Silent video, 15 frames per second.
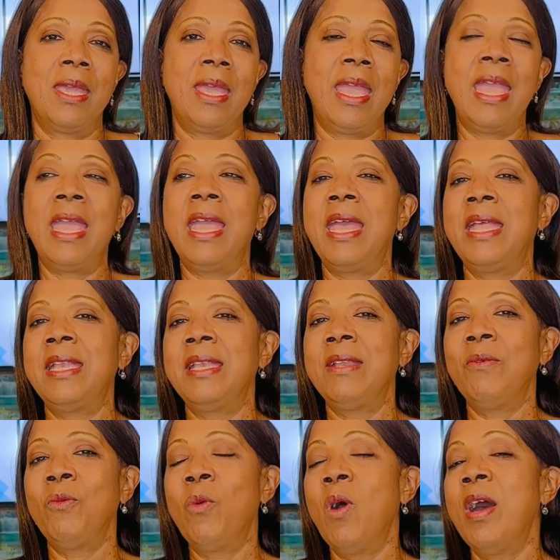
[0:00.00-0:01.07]

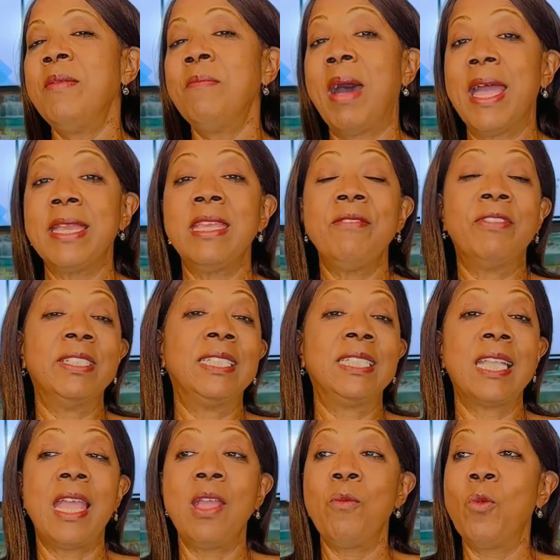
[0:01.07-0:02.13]
And one might even
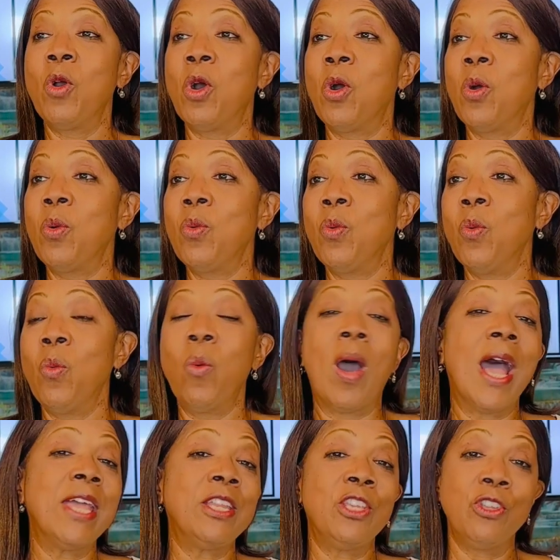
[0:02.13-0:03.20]
say, well,
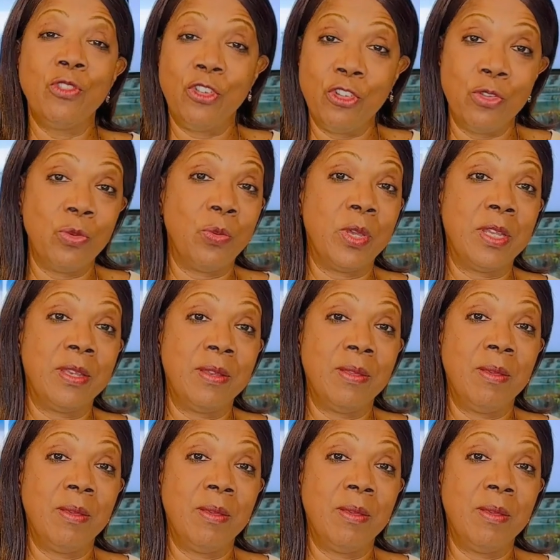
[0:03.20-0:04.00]
why do you do it?